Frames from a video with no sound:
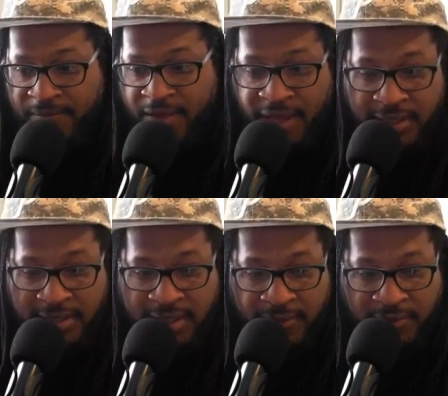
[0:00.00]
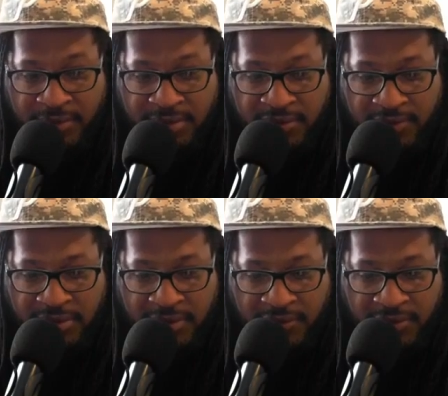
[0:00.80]
Find a name for yourself. Let
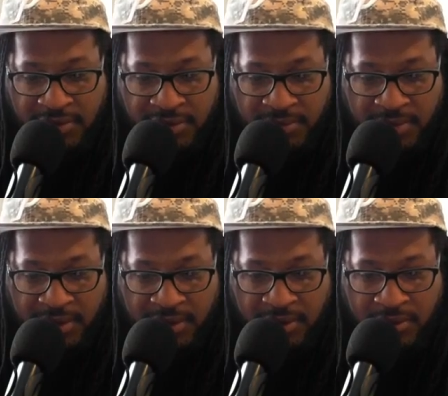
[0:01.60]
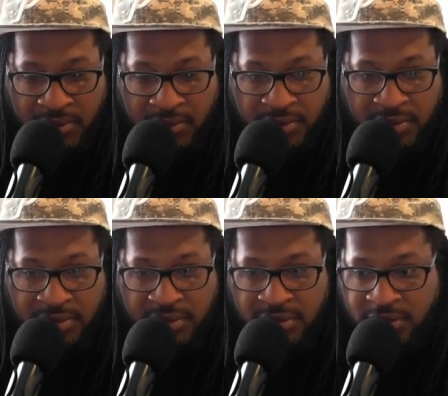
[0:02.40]
me see if there's anybody who
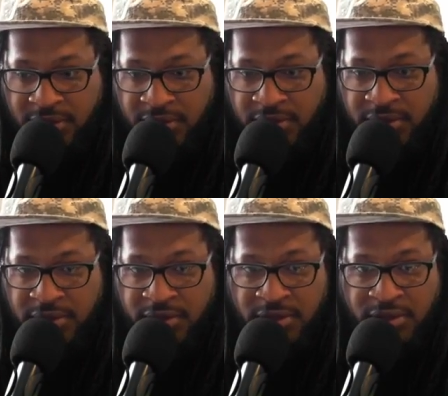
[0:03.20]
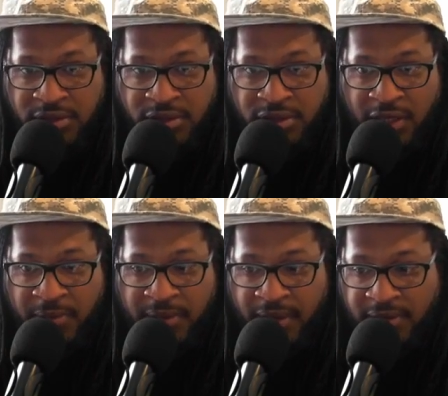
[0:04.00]
is
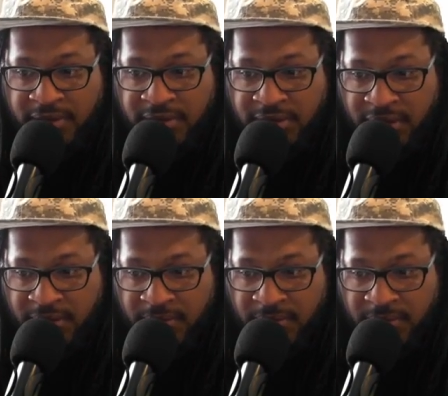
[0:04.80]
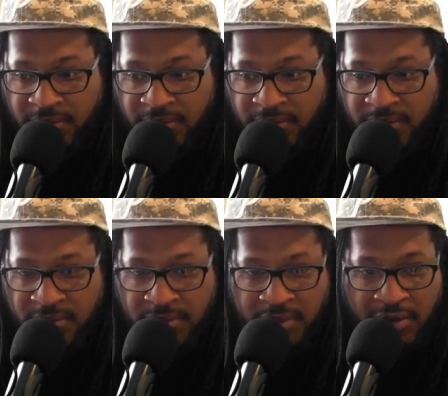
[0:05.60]
shout me out this time.
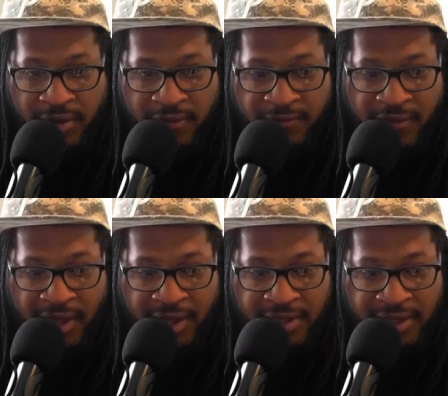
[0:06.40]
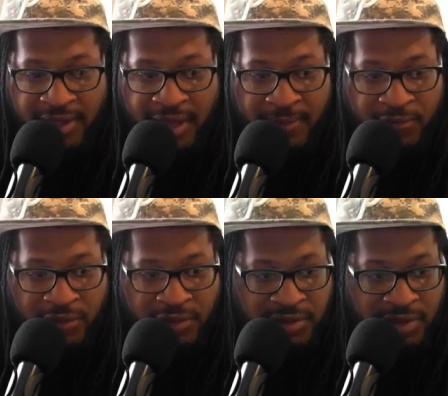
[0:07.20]
All right. Find a name
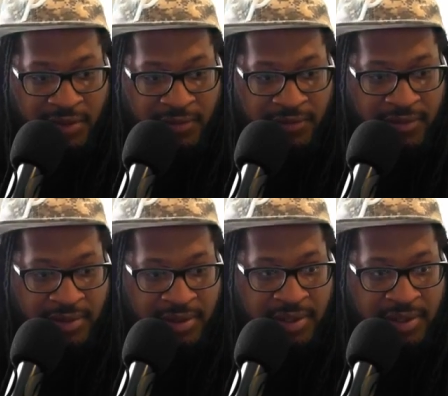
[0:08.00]
for yourself.